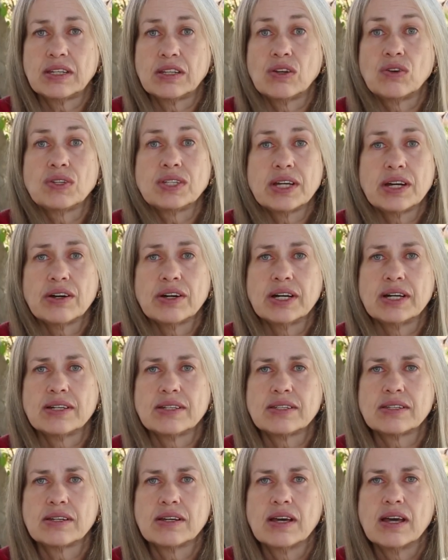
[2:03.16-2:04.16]
in those
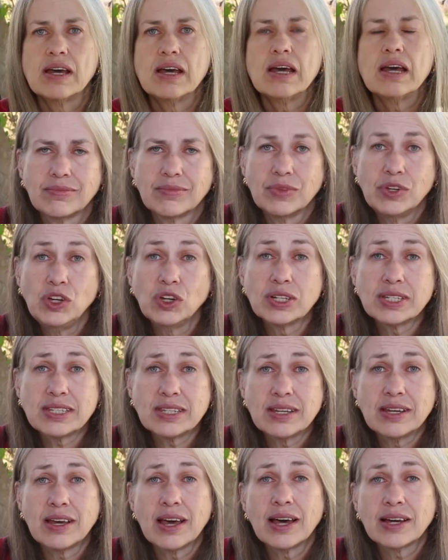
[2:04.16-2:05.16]
areas. You'll
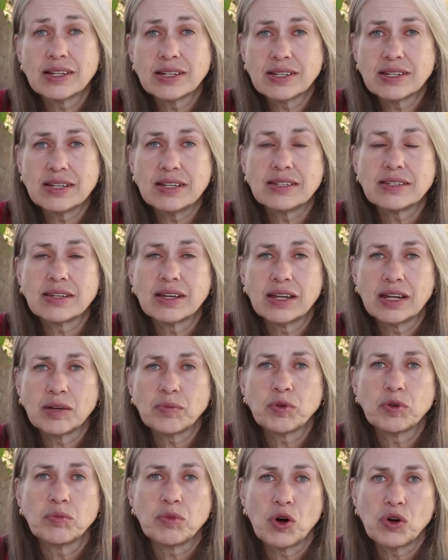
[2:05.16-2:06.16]
see entities getting
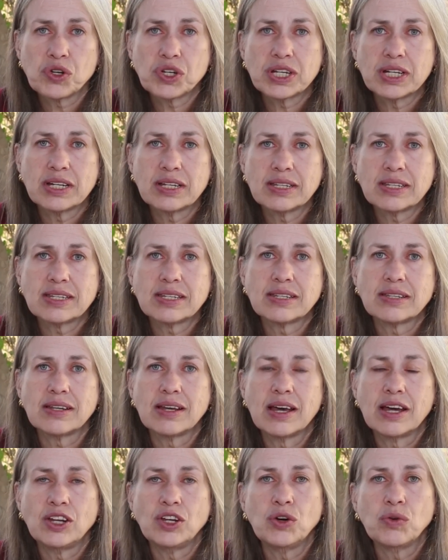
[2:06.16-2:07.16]
promotions
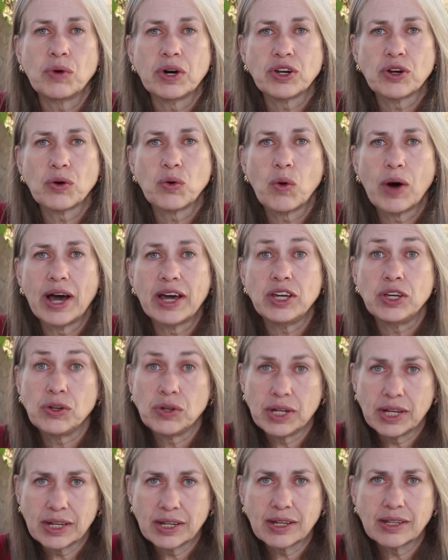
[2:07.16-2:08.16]
and you wonder why
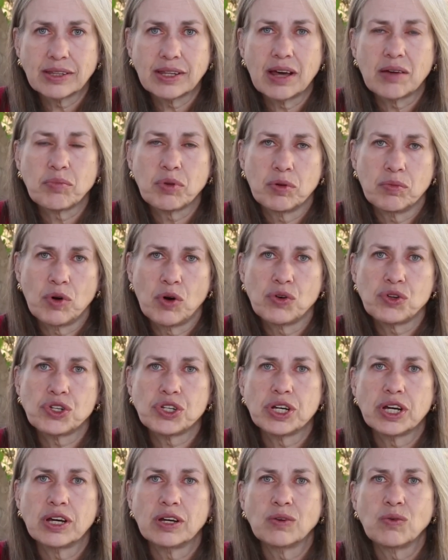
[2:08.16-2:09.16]
you didn't get that
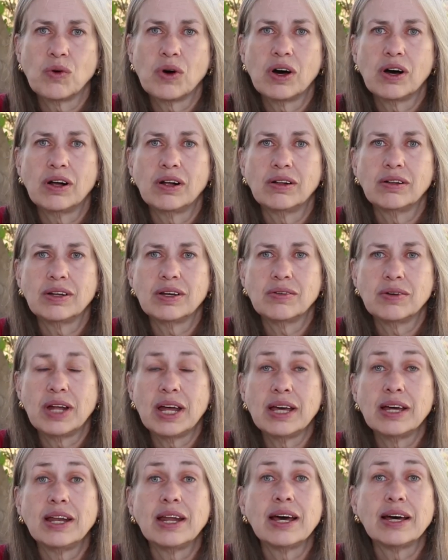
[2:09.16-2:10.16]
promotion. Well,
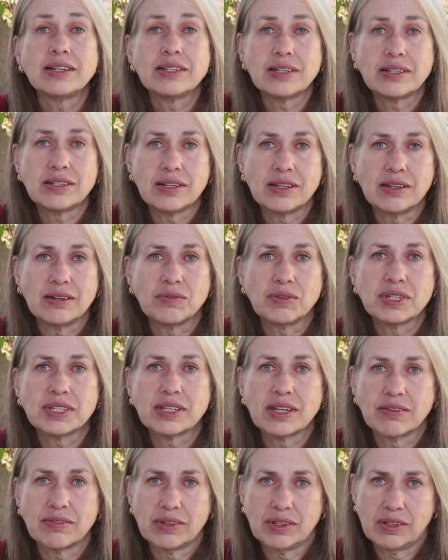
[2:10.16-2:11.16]
an entity was
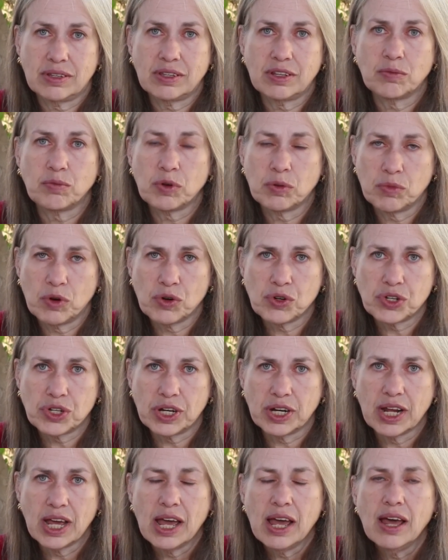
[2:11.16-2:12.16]
given the
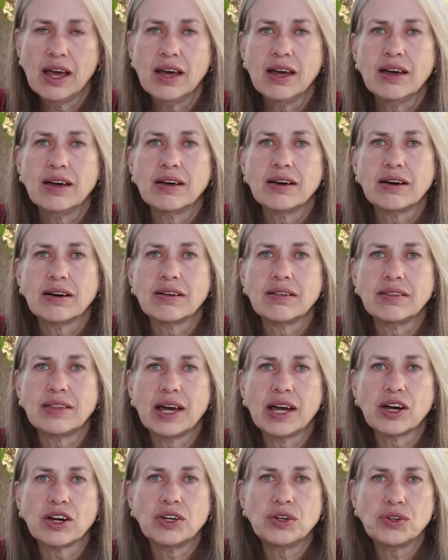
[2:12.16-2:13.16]
promotion.
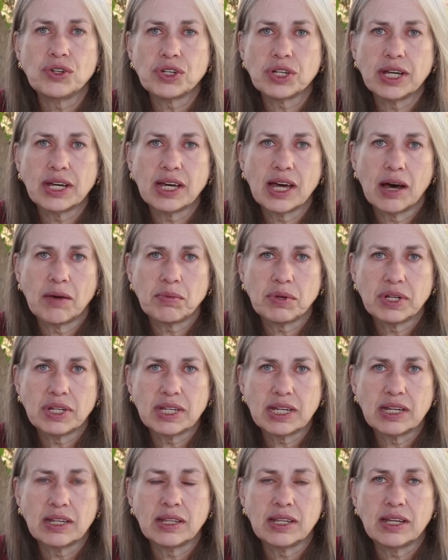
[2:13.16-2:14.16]
They are usually kept
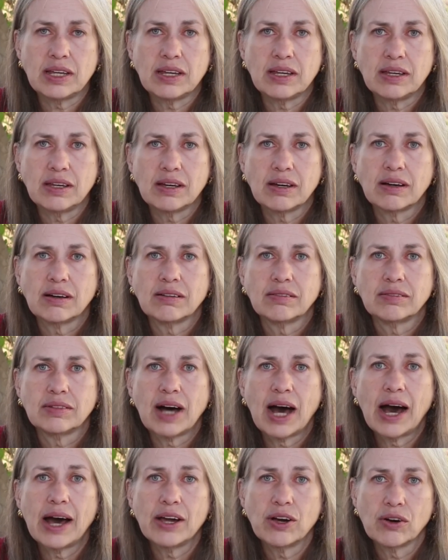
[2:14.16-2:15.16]
in the
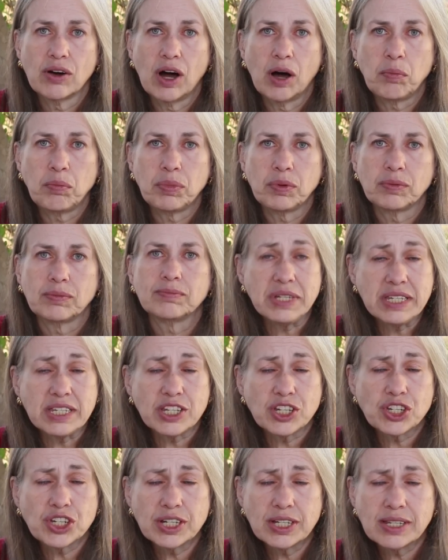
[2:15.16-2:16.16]
higher up
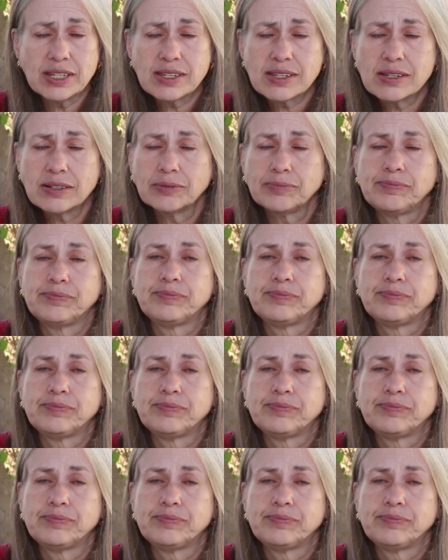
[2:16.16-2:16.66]
positions